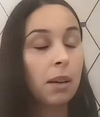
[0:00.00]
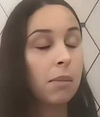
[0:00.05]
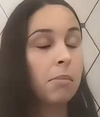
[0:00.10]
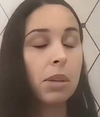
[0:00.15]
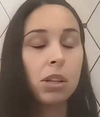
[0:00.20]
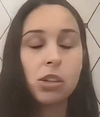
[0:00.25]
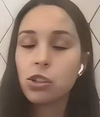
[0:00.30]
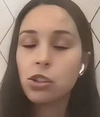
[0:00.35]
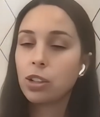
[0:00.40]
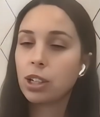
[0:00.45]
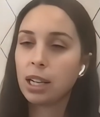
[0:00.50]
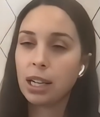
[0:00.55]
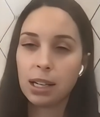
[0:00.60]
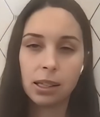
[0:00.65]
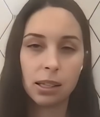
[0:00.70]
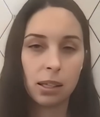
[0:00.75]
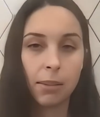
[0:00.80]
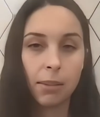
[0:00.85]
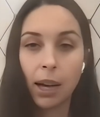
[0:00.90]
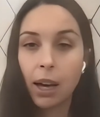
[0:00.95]
make sure you
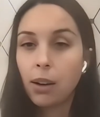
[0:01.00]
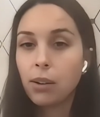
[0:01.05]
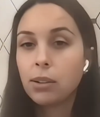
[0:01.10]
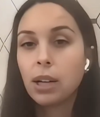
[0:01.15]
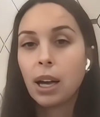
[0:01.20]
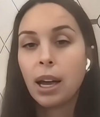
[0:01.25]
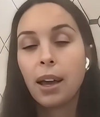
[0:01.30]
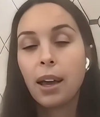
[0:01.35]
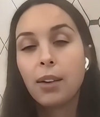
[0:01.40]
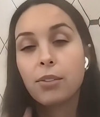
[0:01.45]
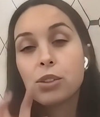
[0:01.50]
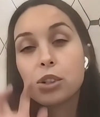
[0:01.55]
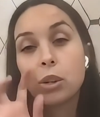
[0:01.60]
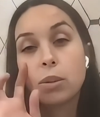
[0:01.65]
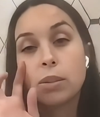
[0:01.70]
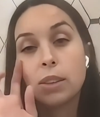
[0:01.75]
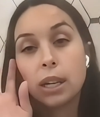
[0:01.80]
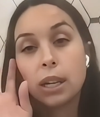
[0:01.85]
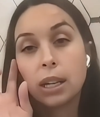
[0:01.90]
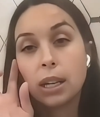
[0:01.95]
get them out. I have
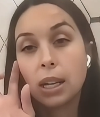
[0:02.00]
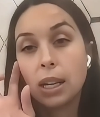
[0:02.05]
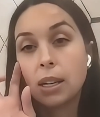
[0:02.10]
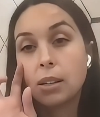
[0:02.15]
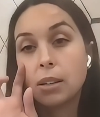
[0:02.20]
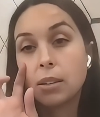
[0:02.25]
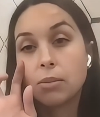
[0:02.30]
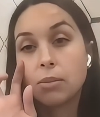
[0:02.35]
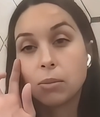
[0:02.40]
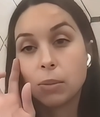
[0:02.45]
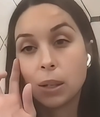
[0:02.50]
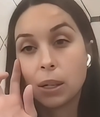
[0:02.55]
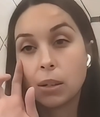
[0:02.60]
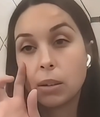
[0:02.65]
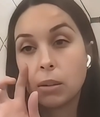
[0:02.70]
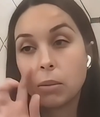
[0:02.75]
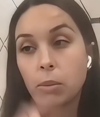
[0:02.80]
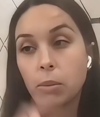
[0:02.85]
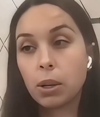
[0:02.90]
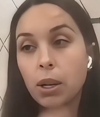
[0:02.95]
showed that in a
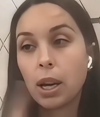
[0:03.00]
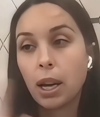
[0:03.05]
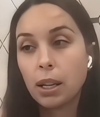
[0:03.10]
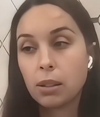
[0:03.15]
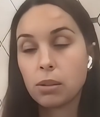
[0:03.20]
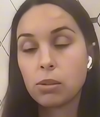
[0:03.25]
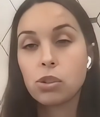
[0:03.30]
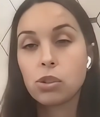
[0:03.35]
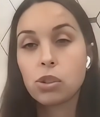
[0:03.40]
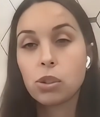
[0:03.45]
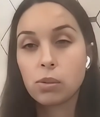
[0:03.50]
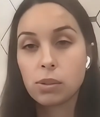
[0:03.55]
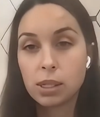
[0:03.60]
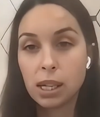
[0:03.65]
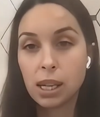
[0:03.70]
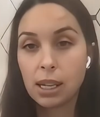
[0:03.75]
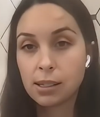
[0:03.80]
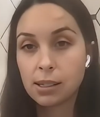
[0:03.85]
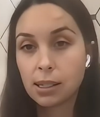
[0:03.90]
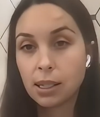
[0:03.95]
reel where I used
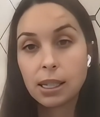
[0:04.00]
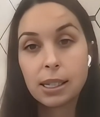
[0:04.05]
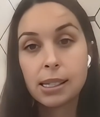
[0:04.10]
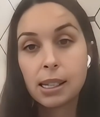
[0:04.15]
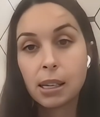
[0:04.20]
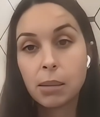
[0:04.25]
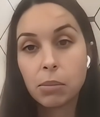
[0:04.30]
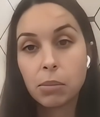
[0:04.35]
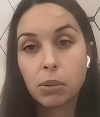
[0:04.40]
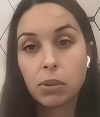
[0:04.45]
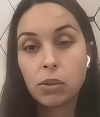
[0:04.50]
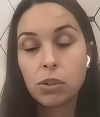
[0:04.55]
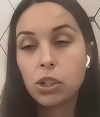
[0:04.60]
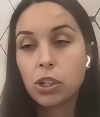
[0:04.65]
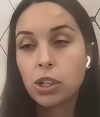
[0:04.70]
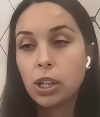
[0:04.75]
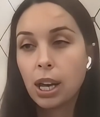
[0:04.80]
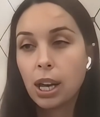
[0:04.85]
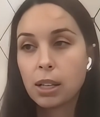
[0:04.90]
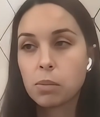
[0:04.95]
Josie as an example.
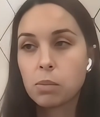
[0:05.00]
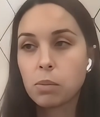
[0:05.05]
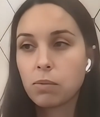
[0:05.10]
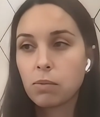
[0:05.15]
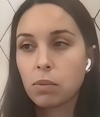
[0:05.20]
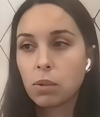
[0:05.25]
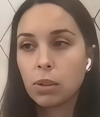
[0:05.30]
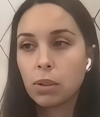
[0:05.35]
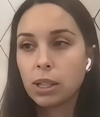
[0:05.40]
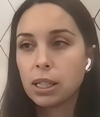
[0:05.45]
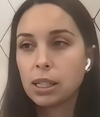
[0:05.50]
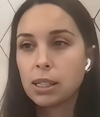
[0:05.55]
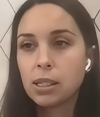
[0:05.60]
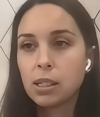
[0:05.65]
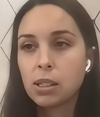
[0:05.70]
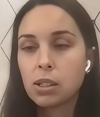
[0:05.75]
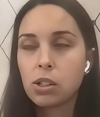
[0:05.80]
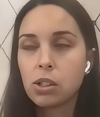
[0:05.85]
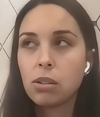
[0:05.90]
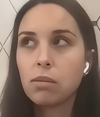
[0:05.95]
She has been rolling
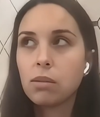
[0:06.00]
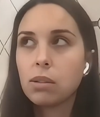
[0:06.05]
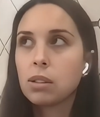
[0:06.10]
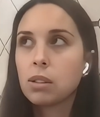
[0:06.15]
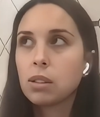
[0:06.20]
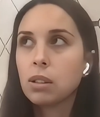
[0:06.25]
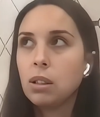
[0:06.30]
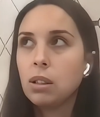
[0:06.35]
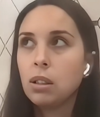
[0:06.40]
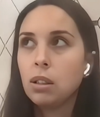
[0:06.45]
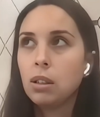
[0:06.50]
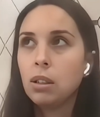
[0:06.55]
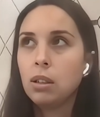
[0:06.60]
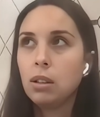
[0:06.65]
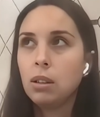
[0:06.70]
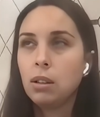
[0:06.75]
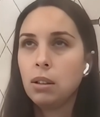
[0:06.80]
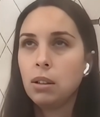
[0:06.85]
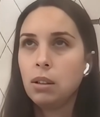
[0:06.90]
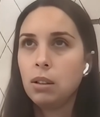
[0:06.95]
since she was,
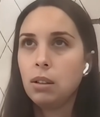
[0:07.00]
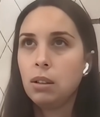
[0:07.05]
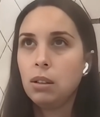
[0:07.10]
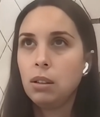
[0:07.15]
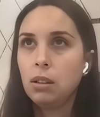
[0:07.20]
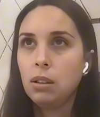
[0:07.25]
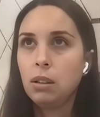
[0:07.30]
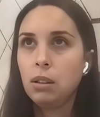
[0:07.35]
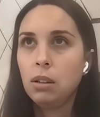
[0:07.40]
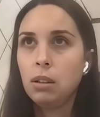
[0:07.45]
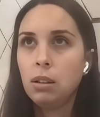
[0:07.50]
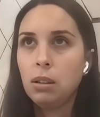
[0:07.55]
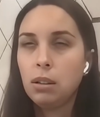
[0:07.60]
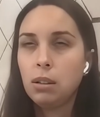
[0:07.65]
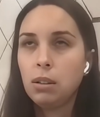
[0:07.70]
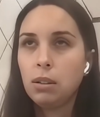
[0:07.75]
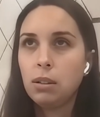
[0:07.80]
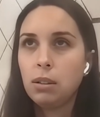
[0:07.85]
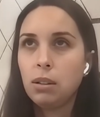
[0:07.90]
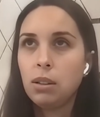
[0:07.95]
I
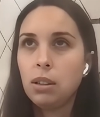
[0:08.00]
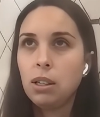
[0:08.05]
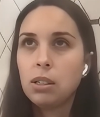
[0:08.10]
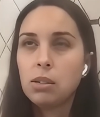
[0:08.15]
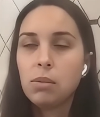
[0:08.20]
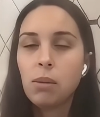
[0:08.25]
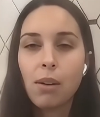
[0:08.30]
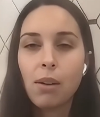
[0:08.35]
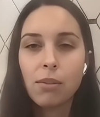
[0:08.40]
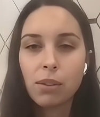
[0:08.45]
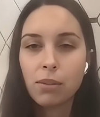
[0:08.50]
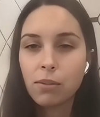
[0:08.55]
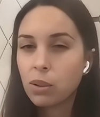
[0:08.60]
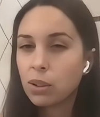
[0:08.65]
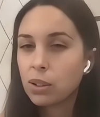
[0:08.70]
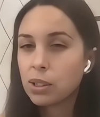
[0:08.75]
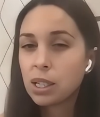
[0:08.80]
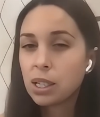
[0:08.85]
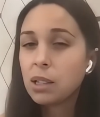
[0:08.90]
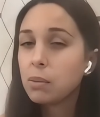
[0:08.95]
think, 12 or
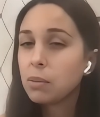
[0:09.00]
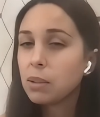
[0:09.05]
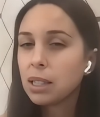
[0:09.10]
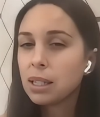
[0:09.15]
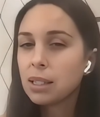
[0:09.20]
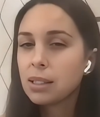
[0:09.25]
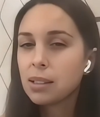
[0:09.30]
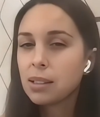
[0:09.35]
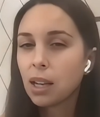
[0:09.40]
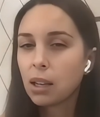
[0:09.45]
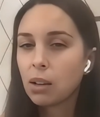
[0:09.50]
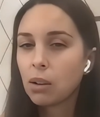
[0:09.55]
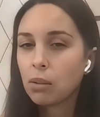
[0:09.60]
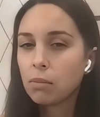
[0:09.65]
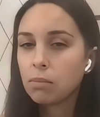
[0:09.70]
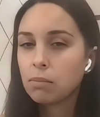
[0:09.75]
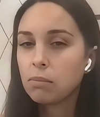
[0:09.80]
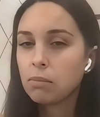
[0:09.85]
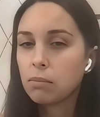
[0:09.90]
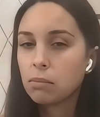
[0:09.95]
14 weeks, like
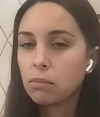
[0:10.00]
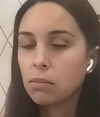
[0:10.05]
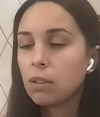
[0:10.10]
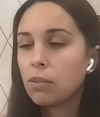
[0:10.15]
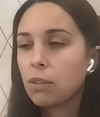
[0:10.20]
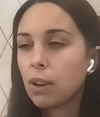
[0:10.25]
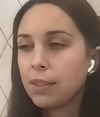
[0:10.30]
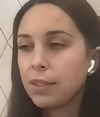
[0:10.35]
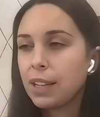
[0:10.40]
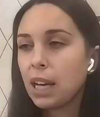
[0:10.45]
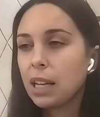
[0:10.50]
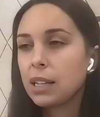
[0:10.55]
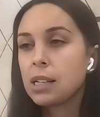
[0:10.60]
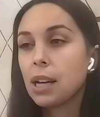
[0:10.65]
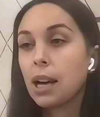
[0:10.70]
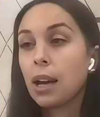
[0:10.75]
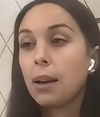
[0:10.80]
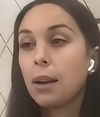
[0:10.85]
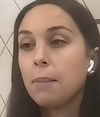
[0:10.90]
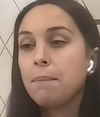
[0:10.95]
around that
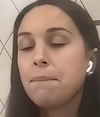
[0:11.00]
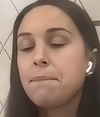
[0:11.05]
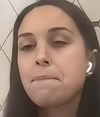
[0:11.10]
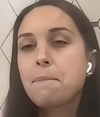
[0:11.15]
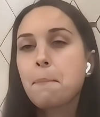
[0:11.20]
time.